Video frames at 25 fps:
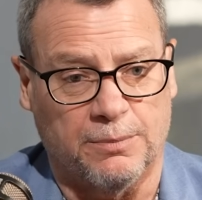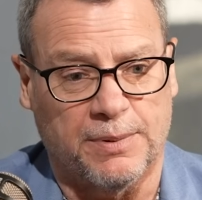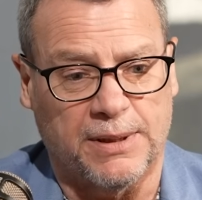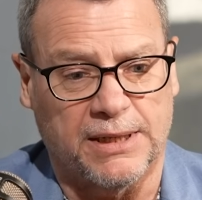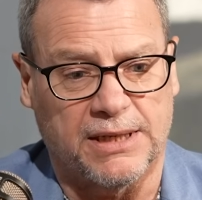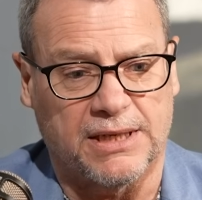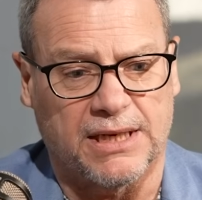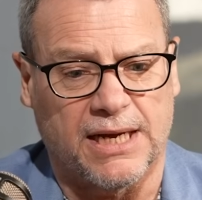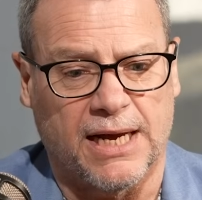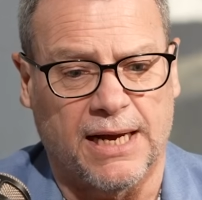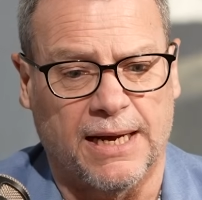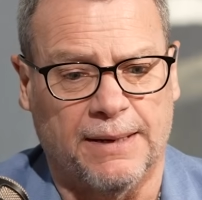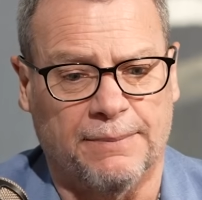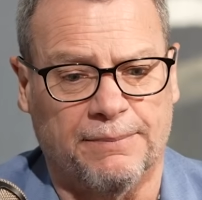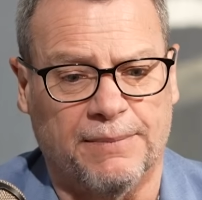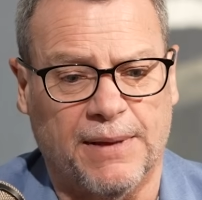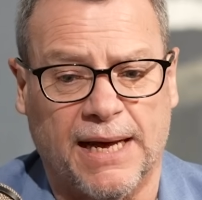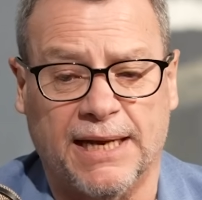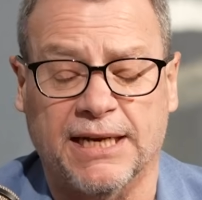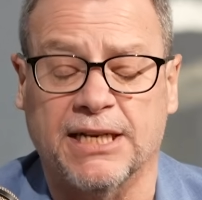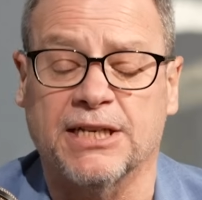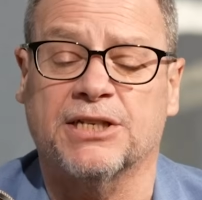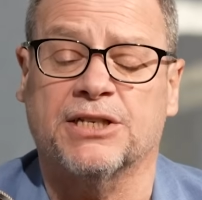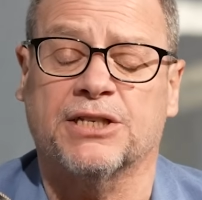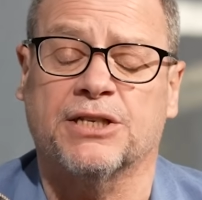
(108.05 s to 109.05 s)
But
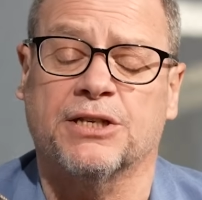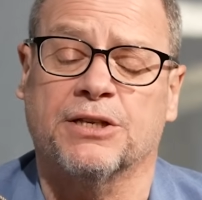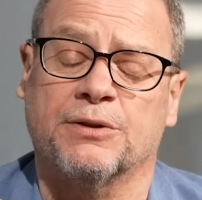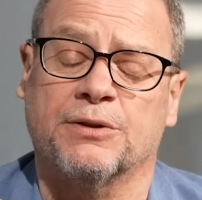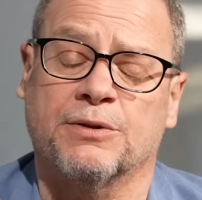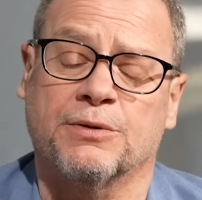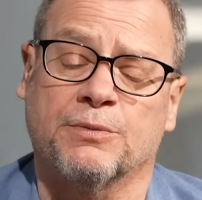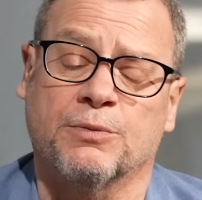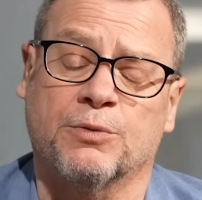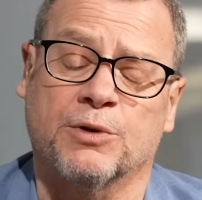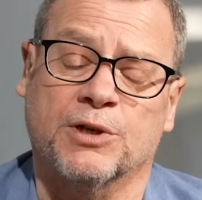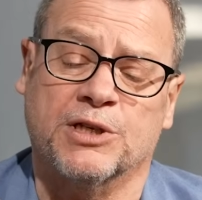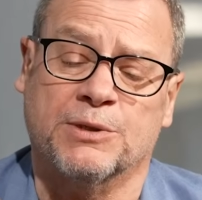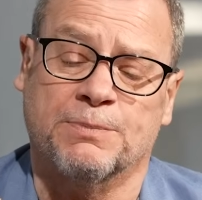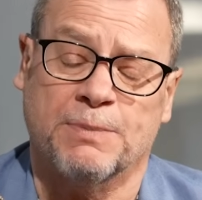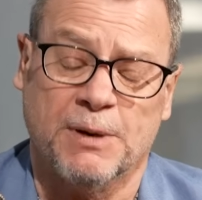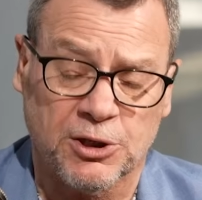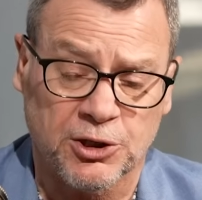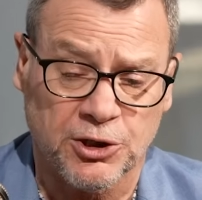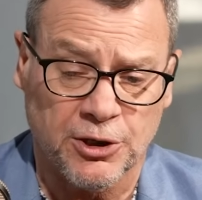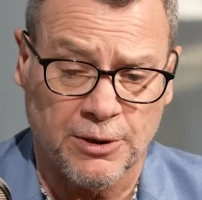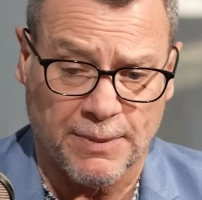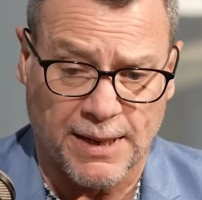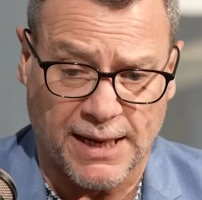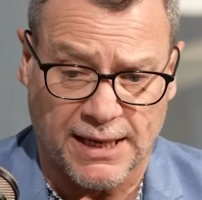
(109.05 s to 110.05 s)
and what's
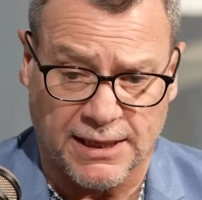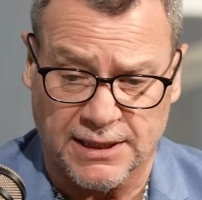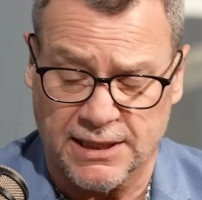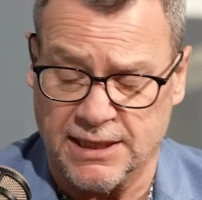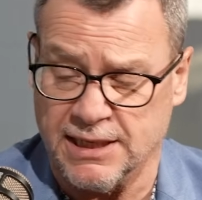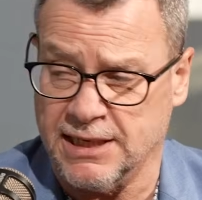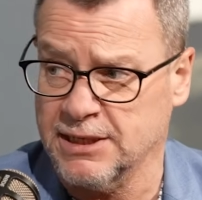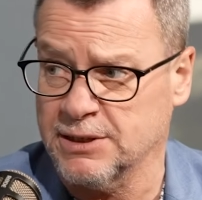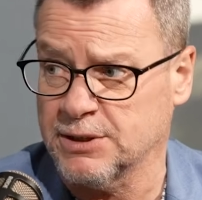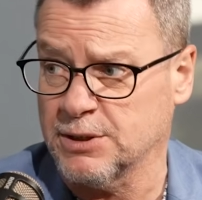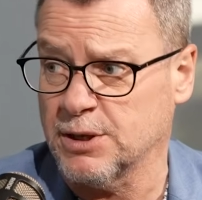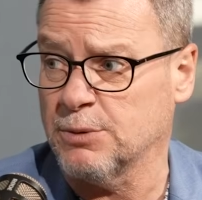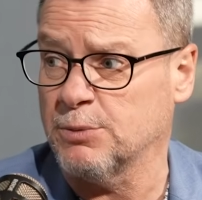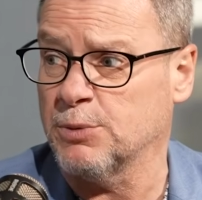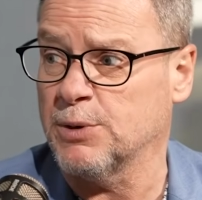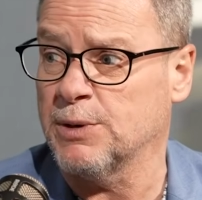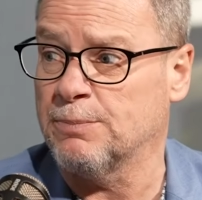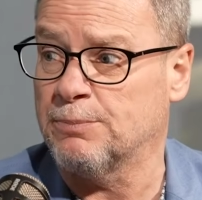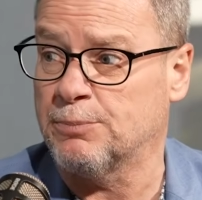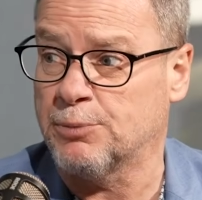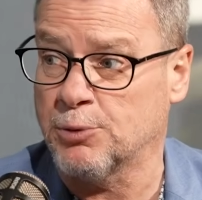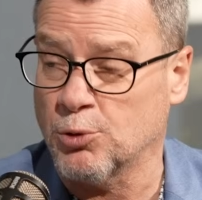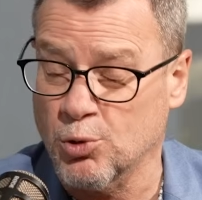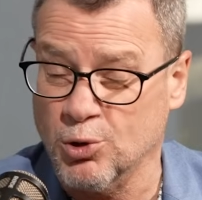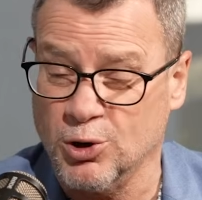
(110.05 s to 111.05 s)
special about it is that we're
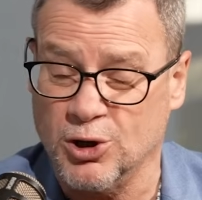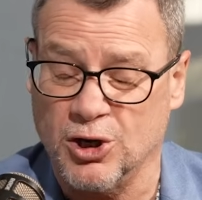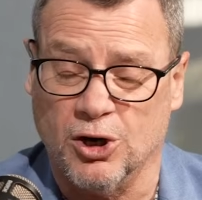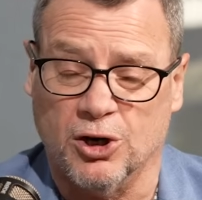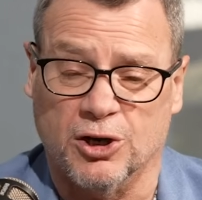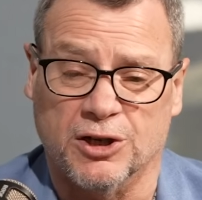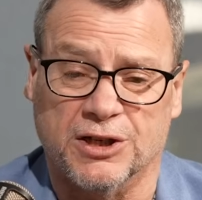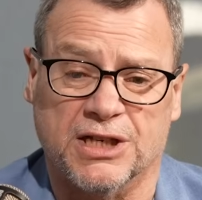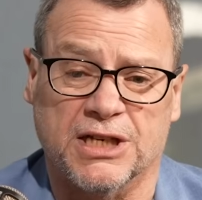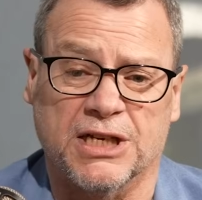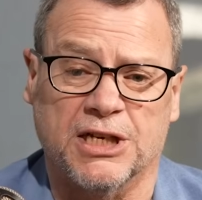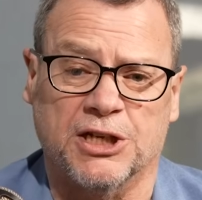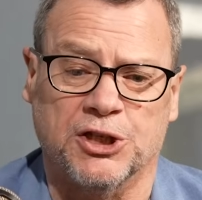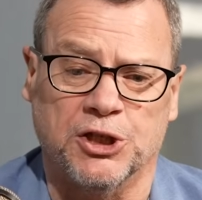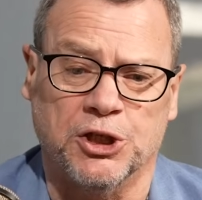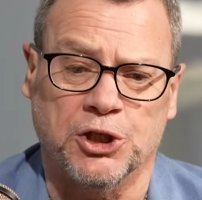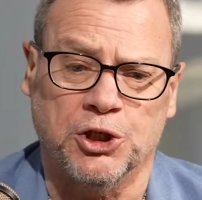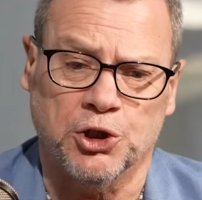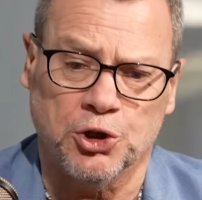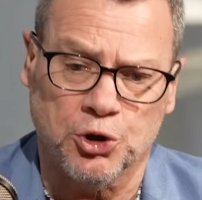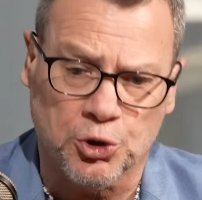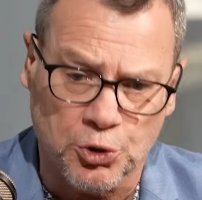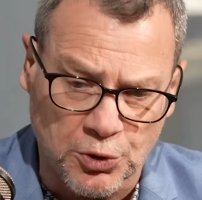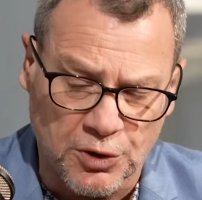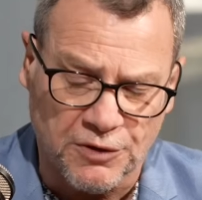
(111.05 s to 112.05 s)
broadcasting as a
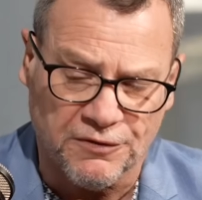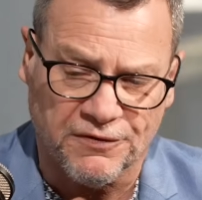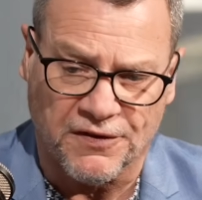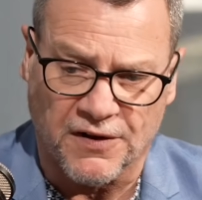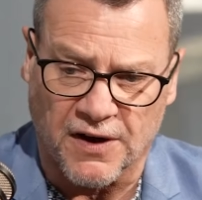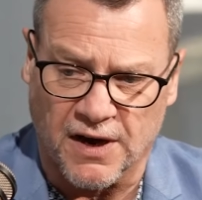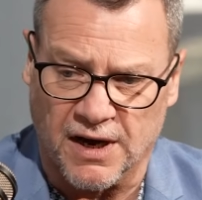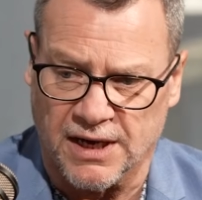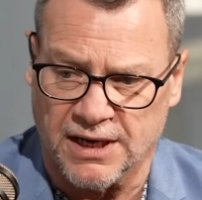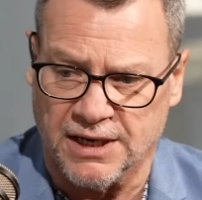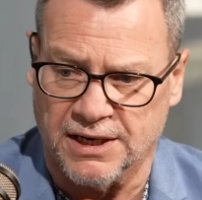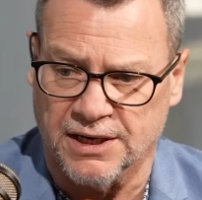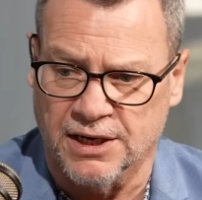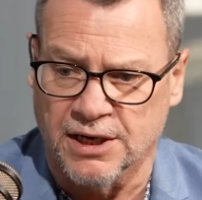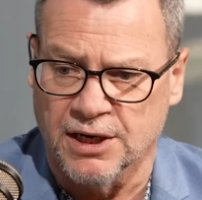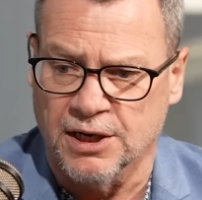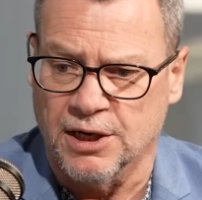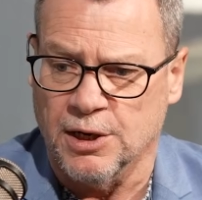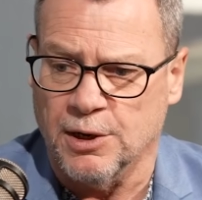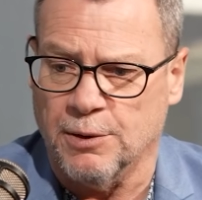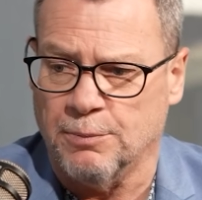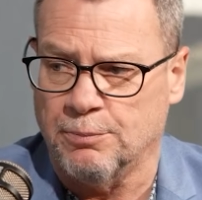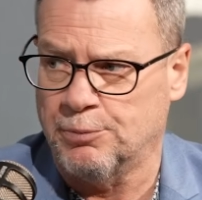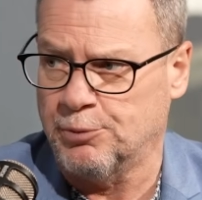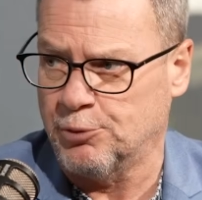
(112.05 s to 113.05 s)
unified
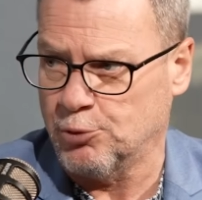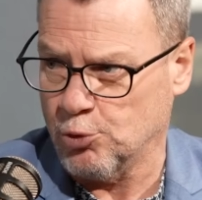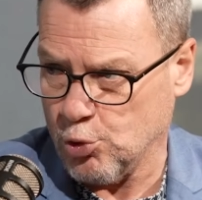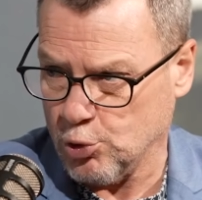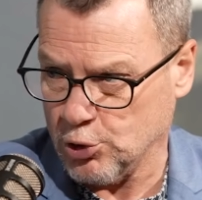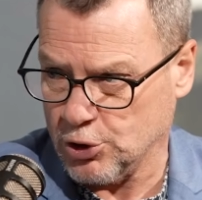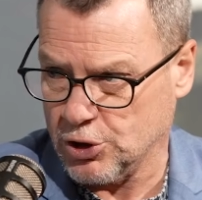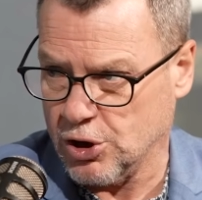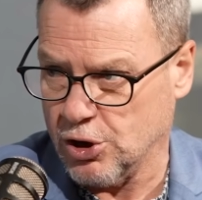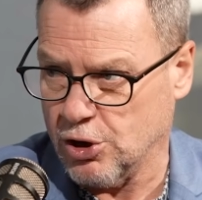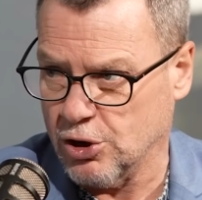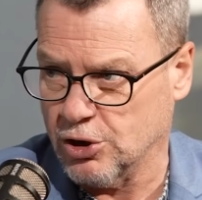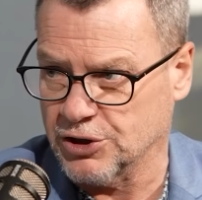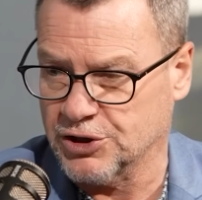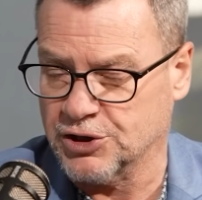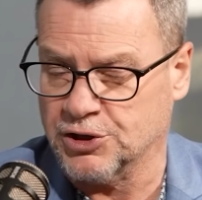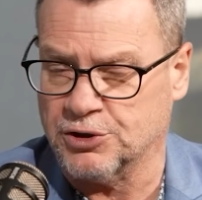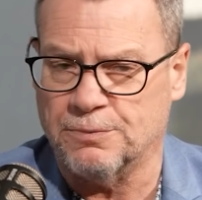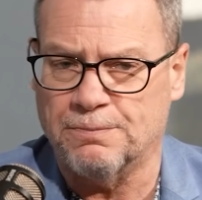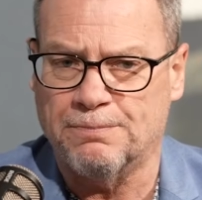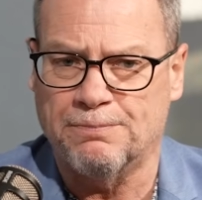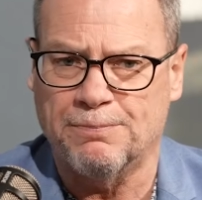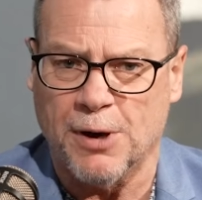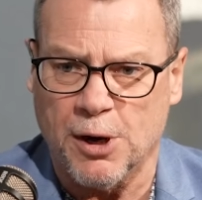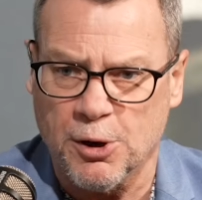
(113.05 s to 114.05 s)
broadcast
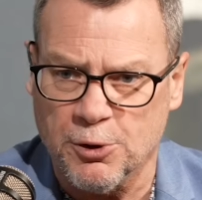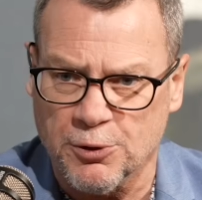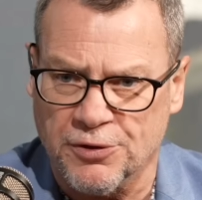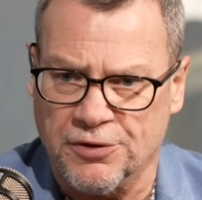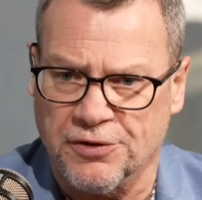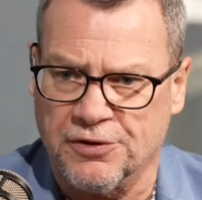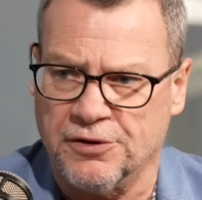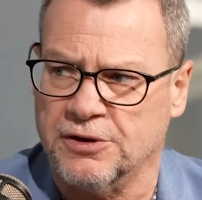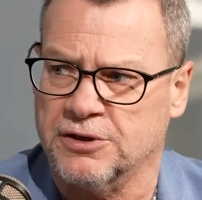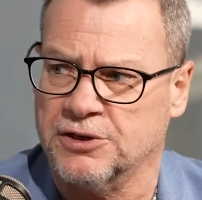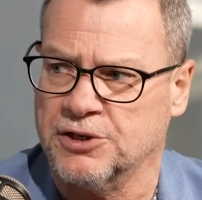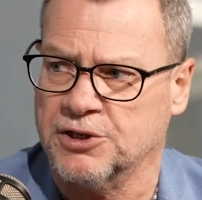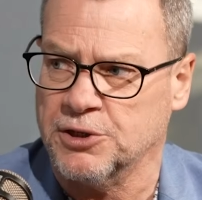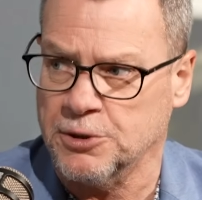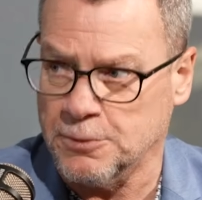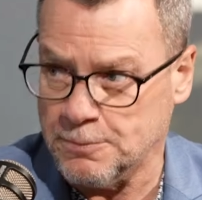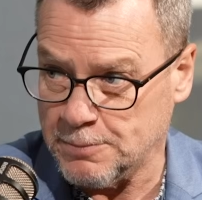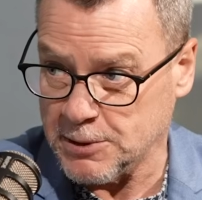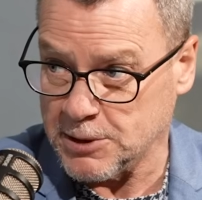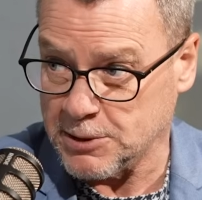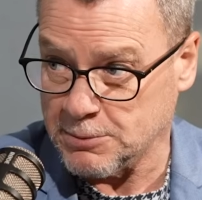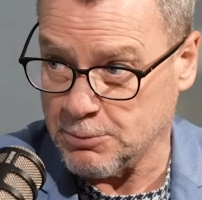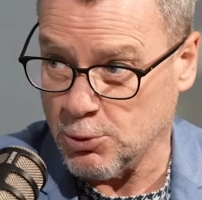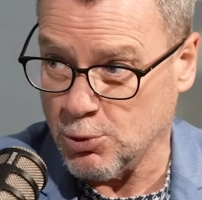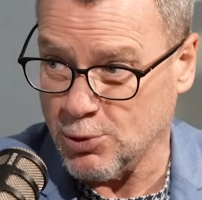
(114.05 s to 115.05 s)
to both
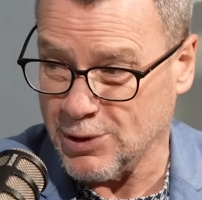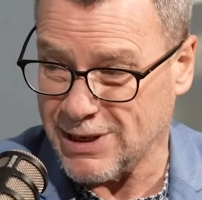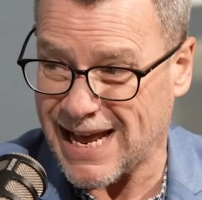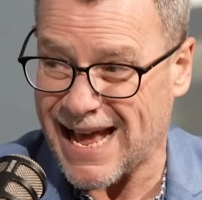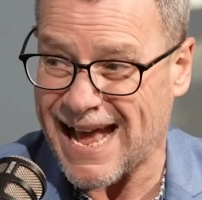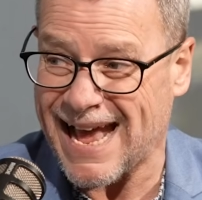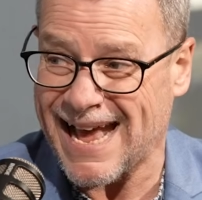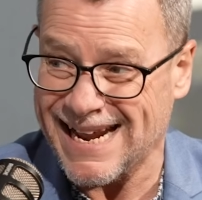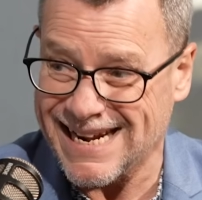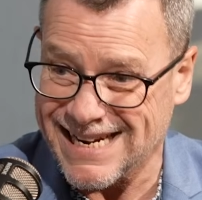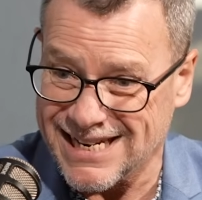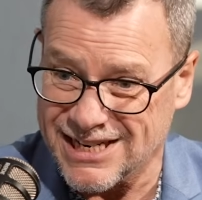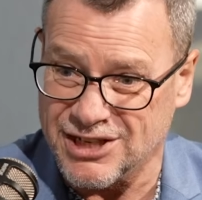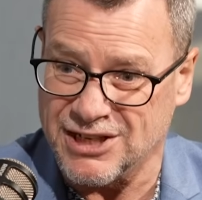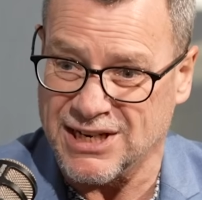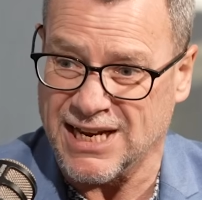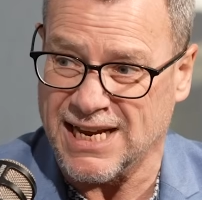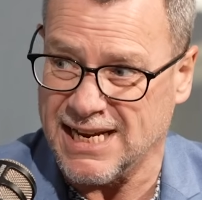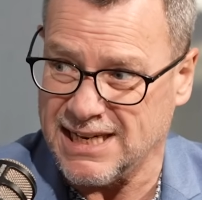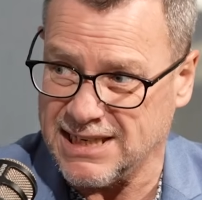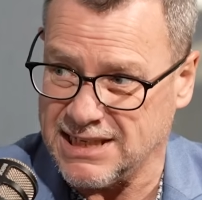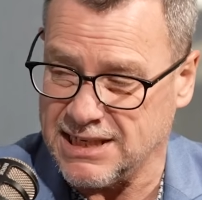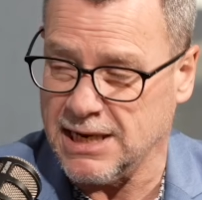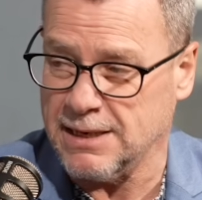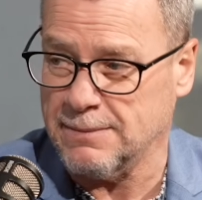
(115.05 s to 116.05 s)
Supersport and to
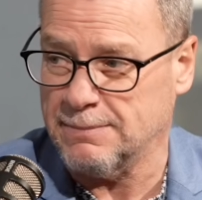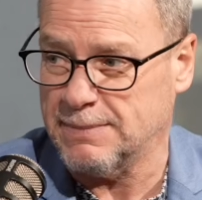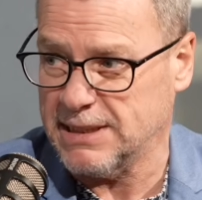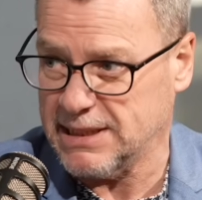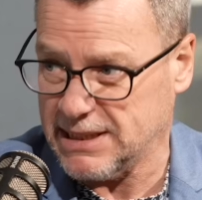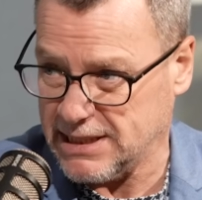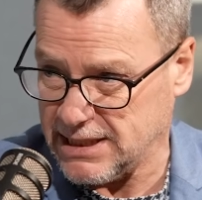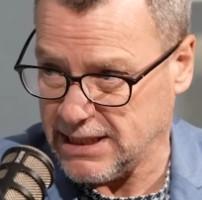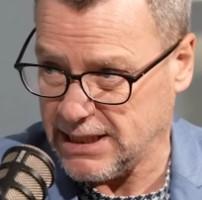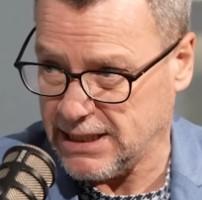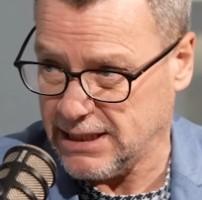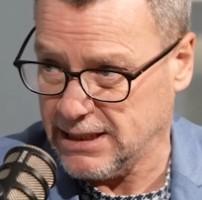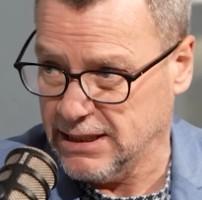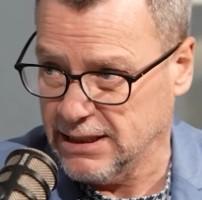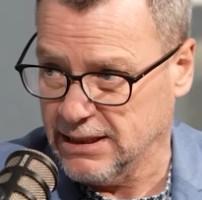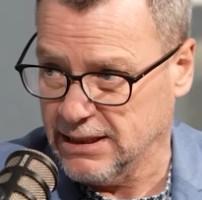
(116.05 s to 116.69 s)
SABC.